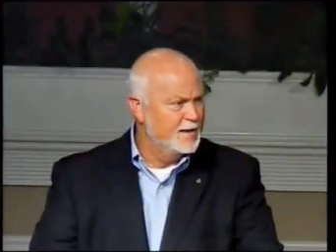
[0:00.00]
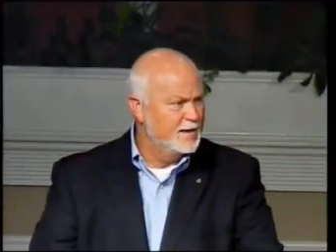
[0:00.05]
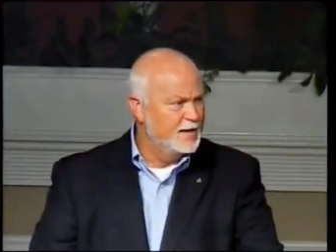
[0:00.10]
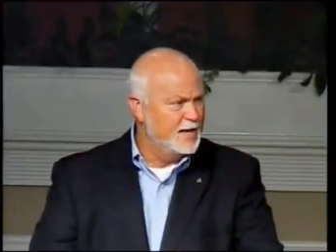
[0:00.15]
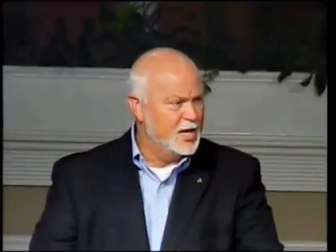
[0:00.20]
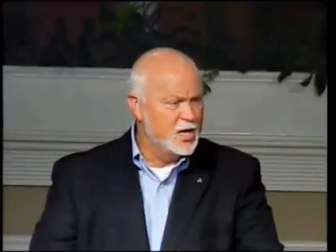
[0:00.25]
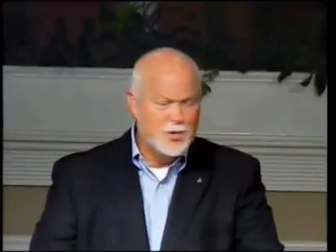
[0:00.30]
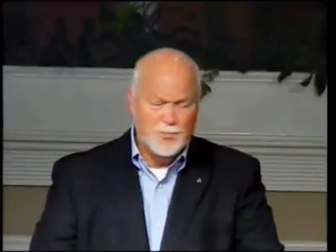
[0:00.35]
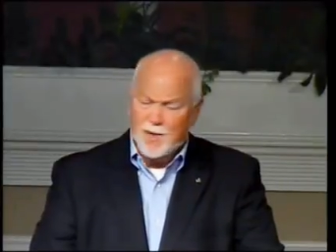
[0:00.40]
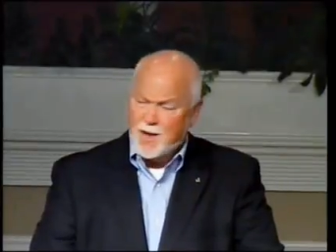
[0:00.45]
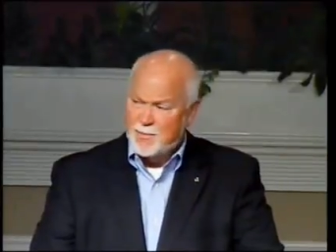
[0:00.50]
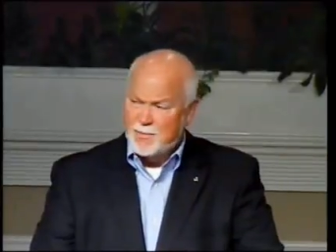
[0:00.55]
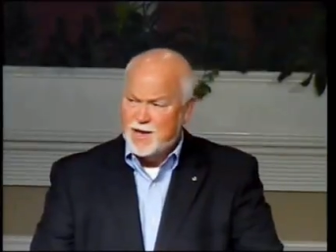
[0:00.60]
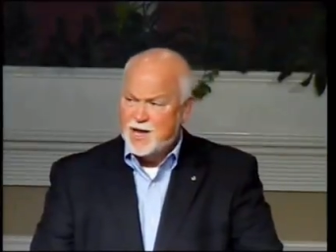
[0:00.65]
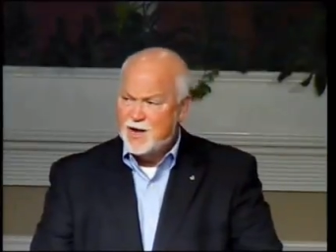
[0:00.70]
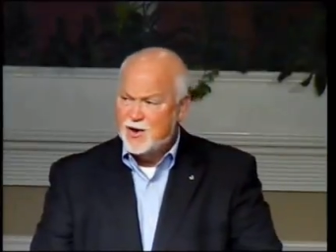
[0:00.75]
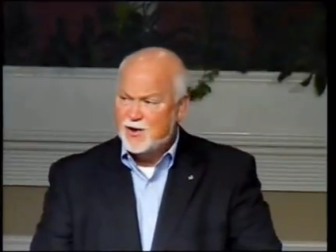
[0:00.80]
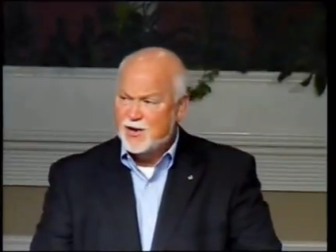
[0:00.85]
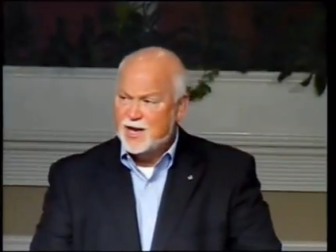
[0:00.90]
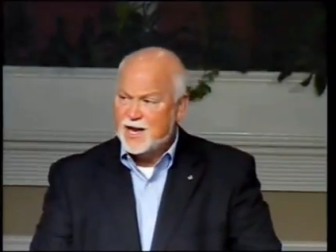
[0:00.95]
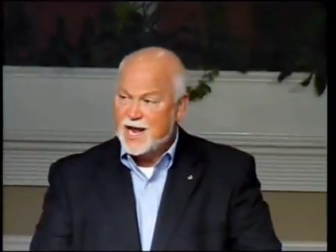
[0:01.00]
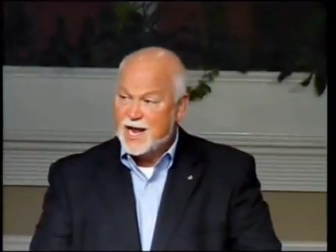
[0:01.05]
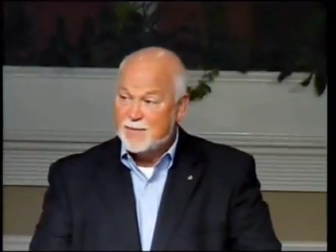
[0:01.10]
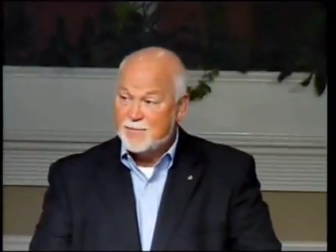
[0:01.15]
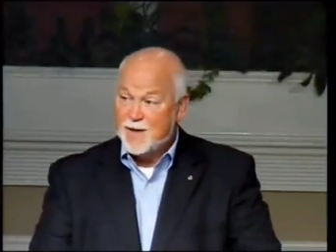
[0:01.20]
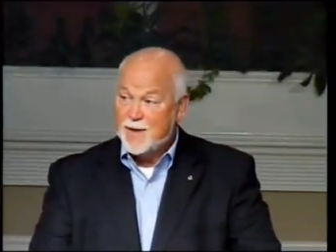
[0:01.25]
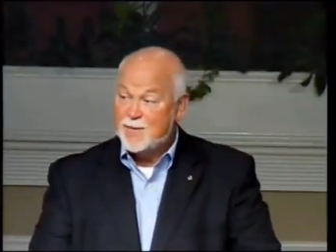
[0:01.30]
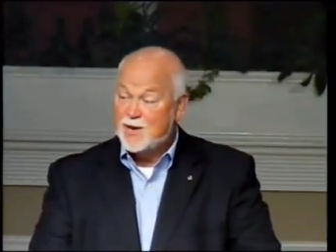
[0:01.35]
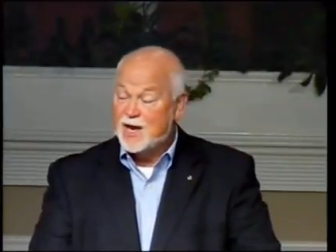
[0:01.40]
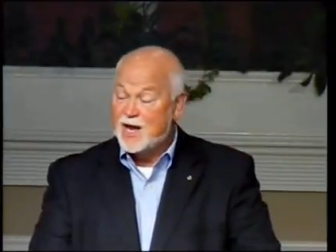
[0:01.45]
Now, you may be here today.
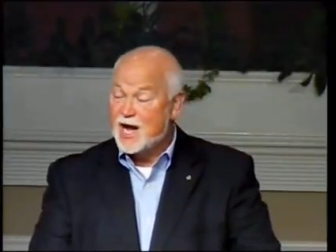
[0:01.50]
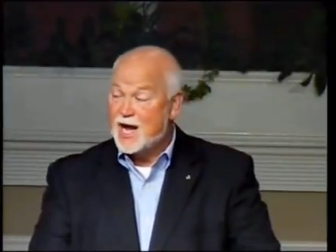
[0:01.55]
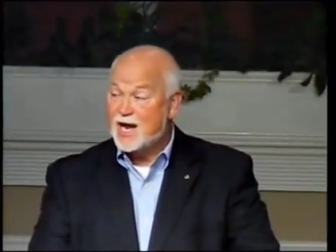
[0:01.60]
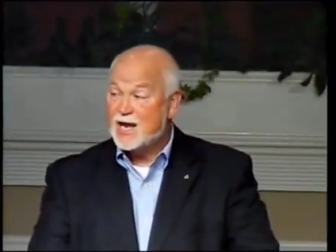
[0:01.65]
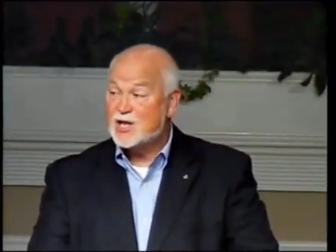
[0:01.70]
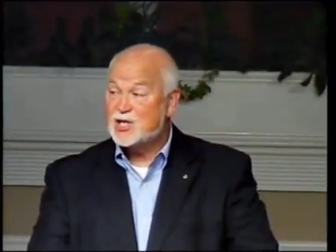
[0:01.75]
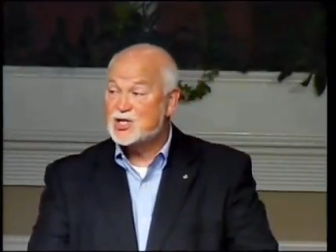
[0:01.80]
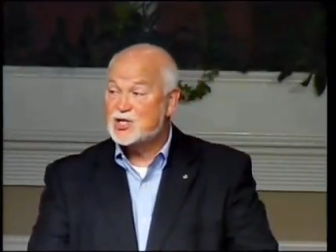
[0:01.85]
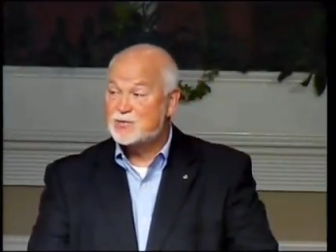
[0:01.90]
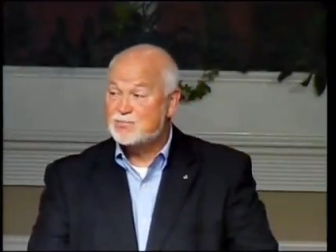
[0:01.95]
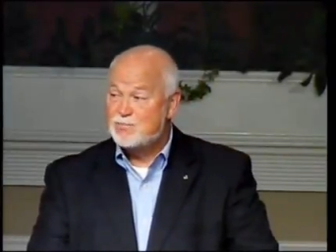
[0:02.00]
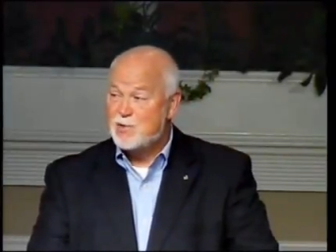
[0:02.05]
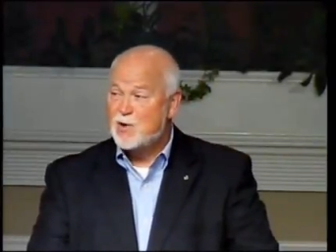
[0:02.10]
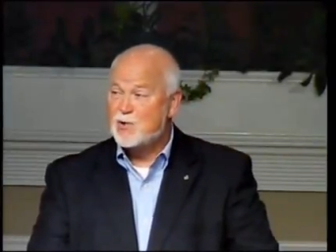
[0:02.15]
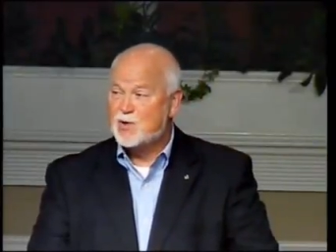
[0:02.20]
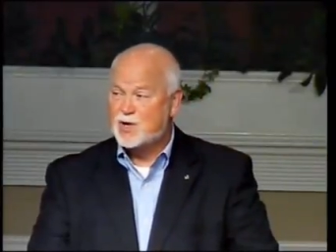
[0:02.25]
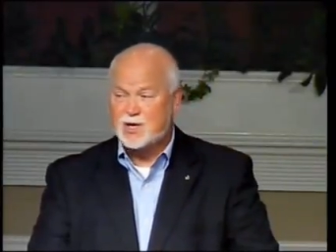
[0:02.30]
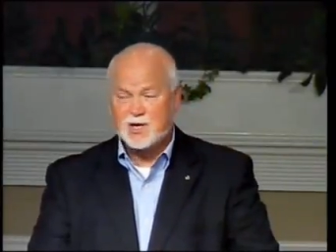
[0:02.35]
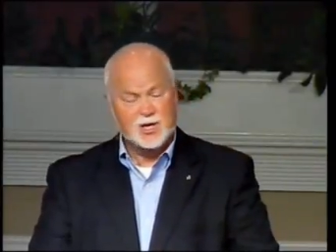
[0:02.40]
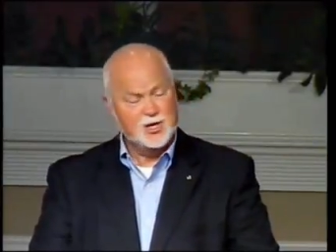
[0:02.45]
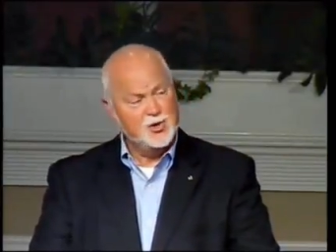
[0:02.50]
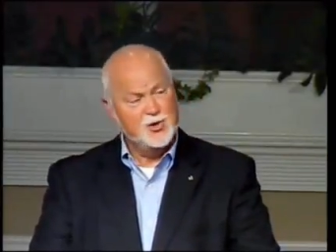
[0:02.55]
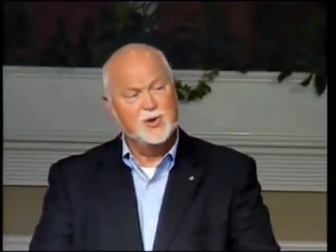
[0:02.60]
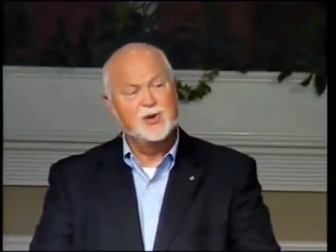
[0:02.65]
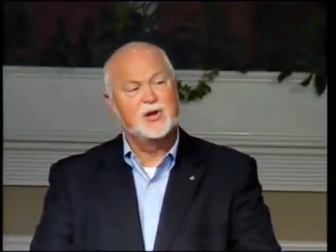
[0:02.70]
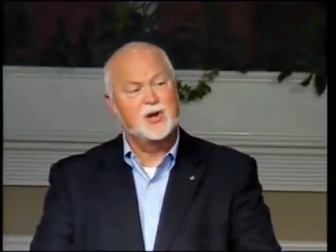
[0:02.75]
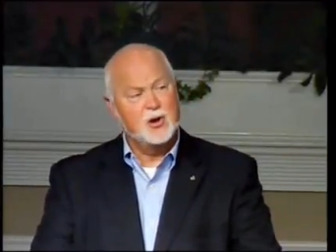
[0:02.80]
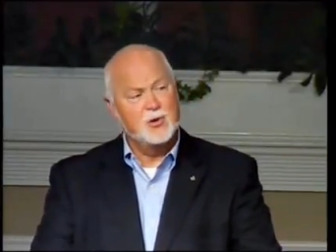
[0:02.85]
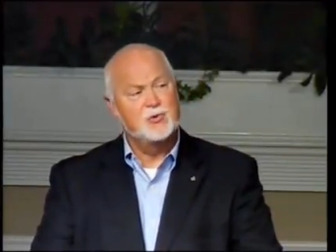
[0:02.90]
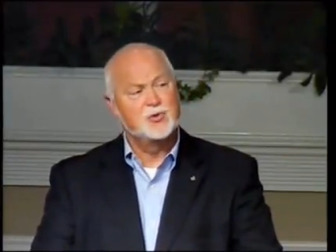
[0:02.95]
Maybe God has spoken to you
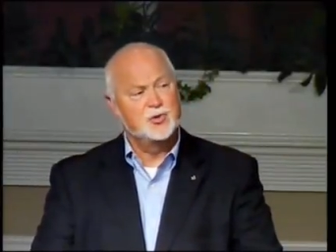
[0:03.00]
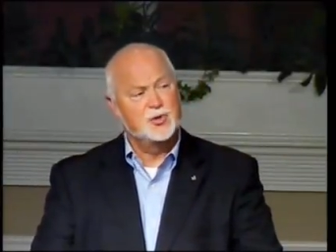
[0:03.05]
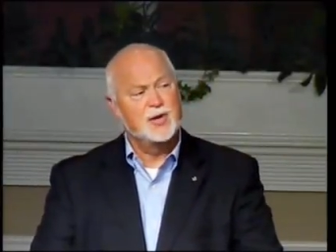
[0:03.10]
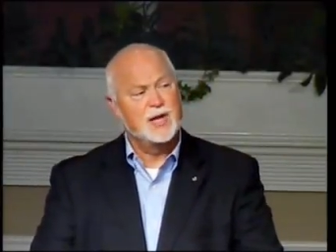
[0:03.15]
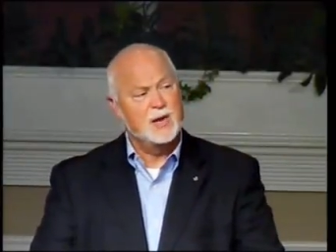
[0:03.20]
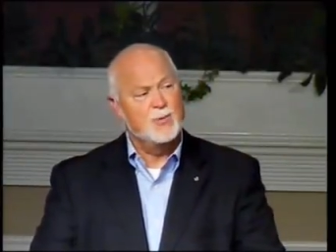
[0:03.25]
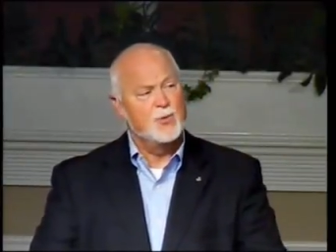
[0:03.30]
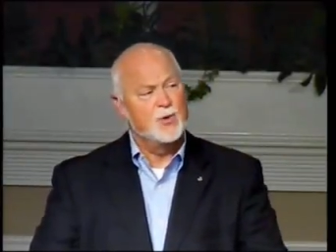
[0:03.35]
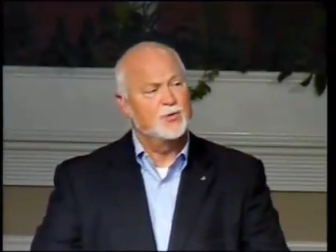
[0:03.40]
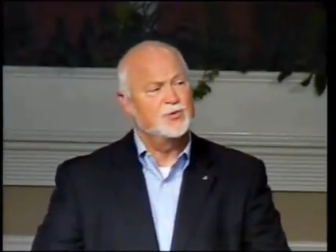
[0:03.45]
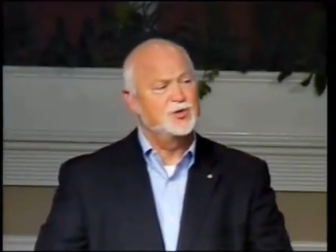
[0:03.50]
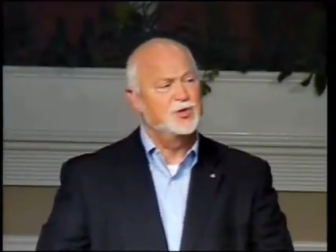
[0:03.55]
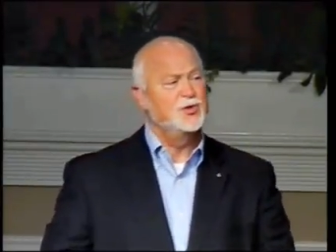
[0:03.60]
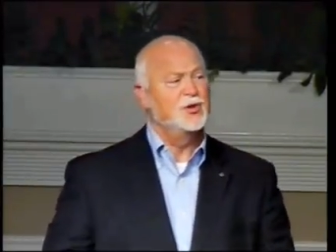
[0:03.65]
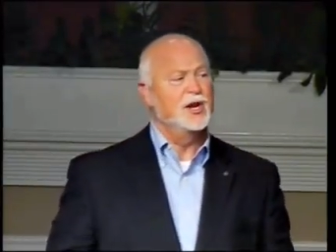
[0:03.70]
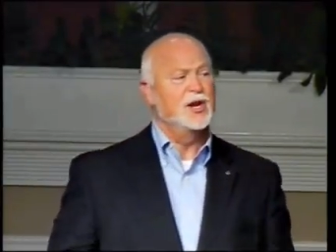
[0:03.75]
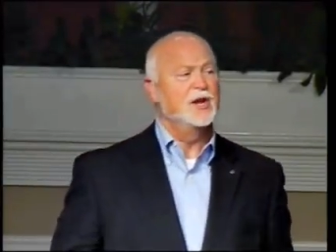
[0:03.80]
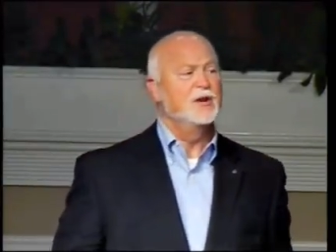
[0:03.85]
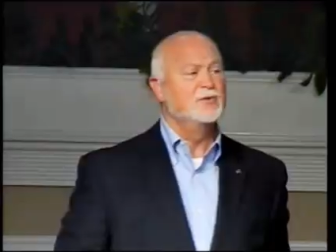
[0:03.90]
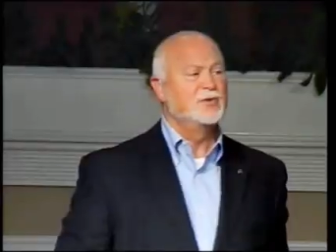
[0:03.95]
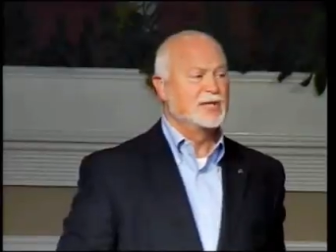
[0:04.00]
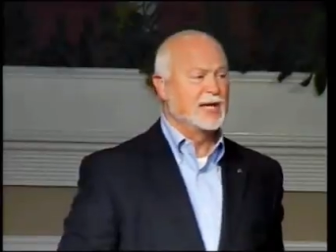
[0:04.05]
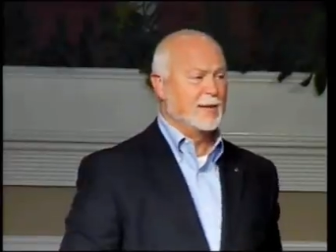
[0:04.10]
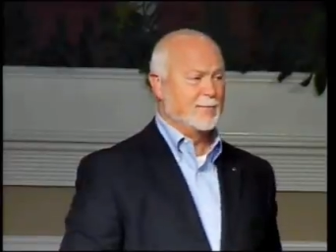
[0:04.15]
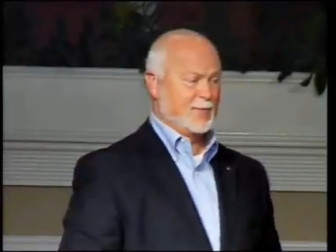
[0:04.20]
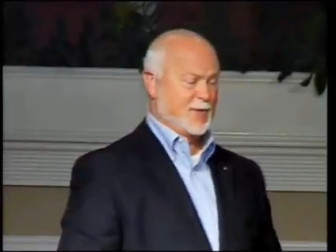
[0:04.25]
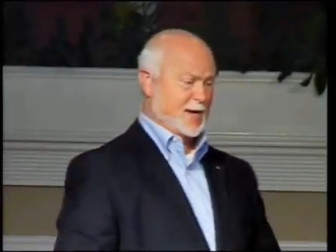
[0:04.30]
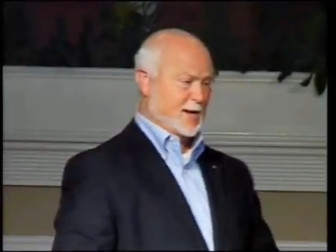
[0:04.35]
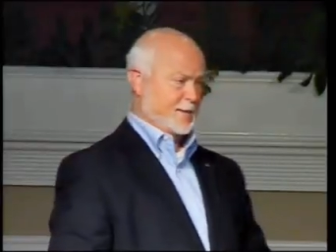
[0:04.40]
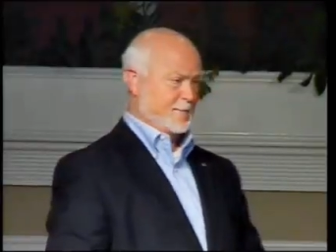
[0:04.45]
and told you He wants you to do
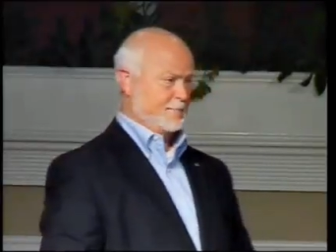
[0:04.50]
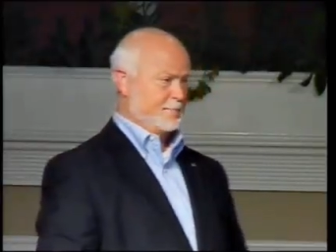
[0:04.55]
something.